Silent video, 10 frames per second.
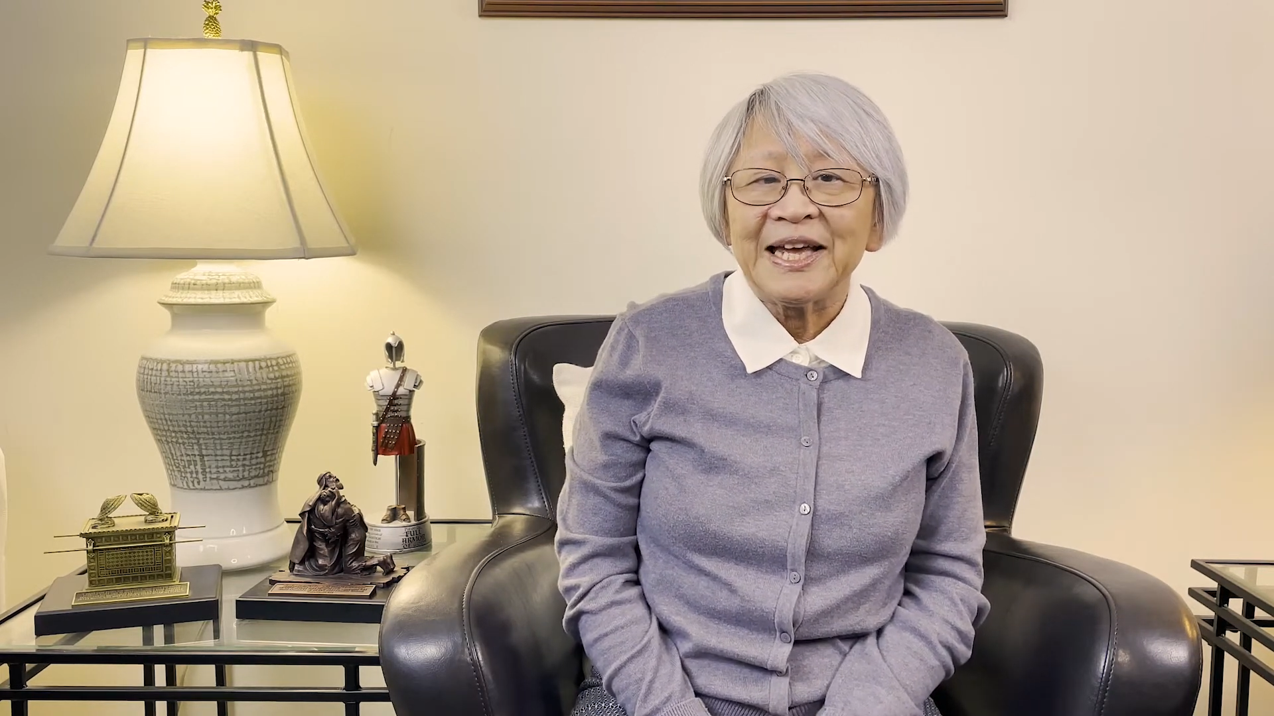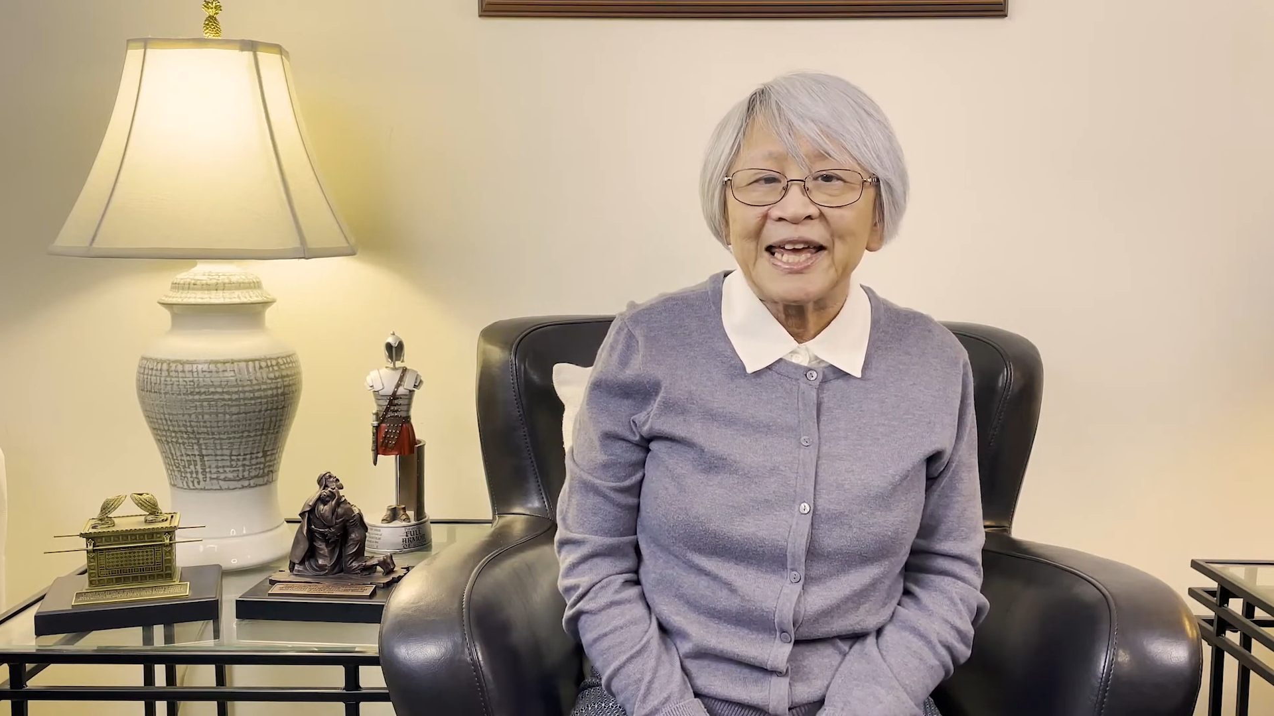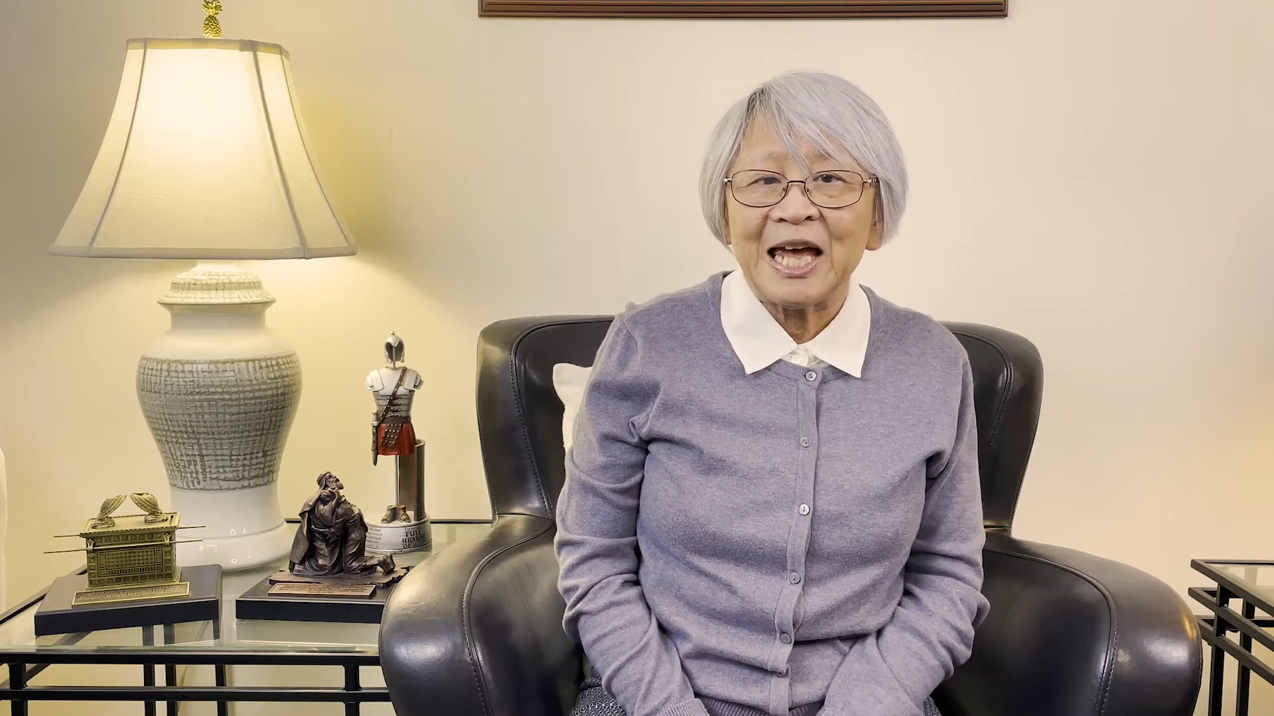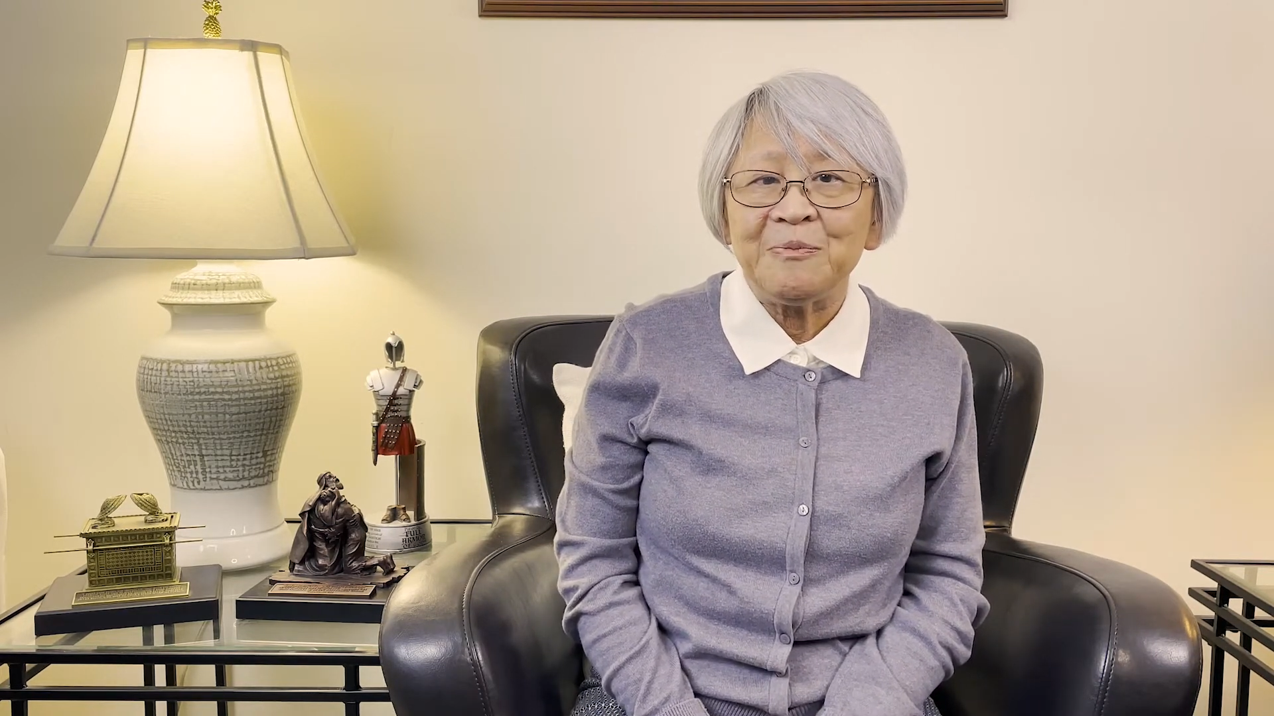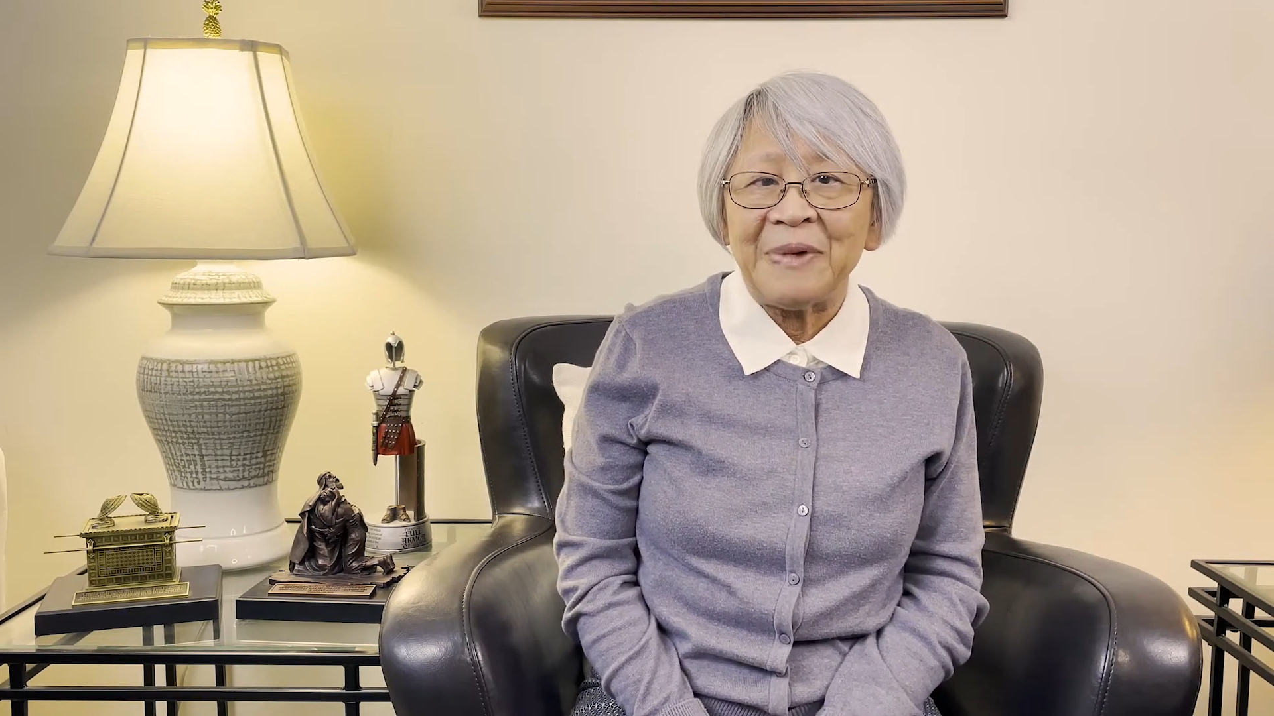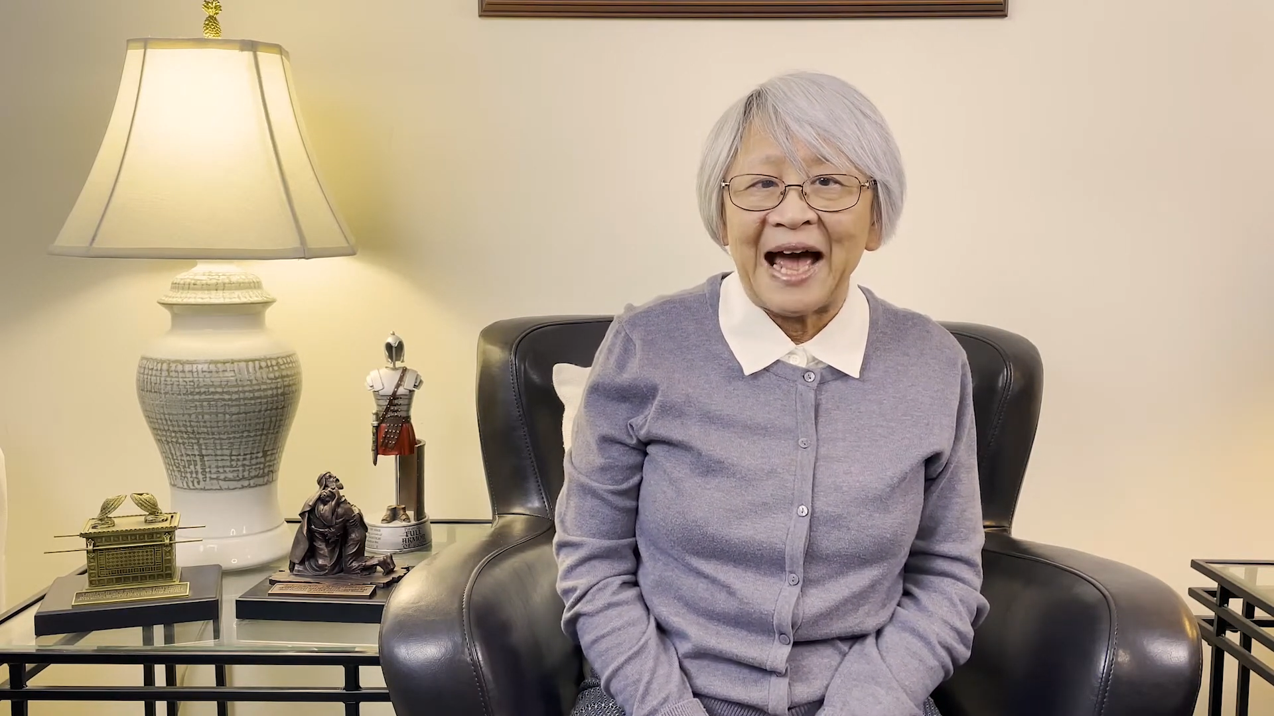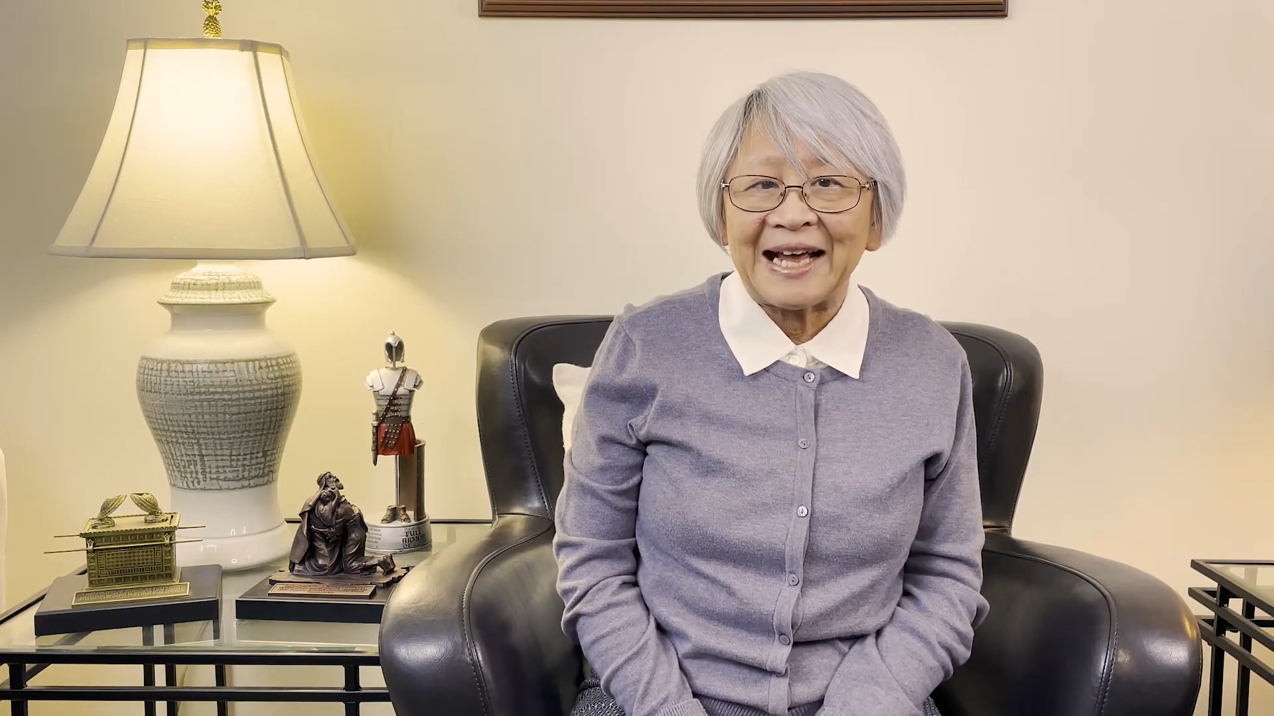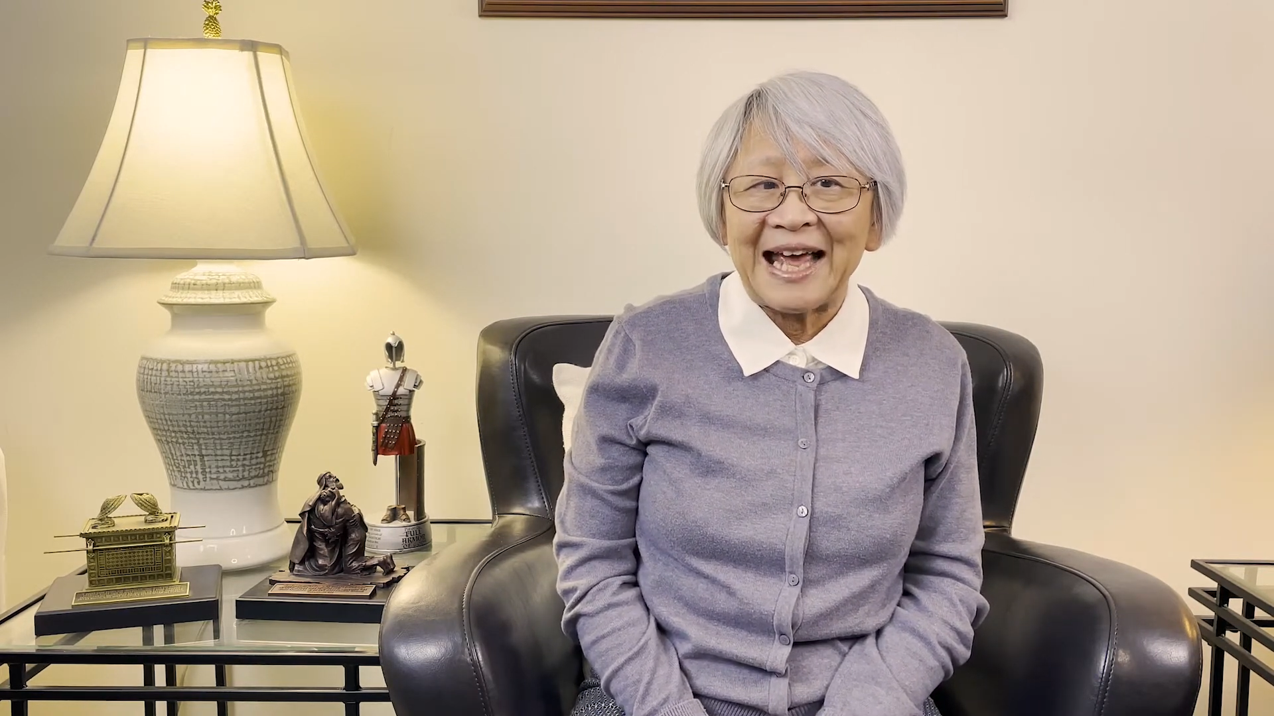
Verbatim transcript: came back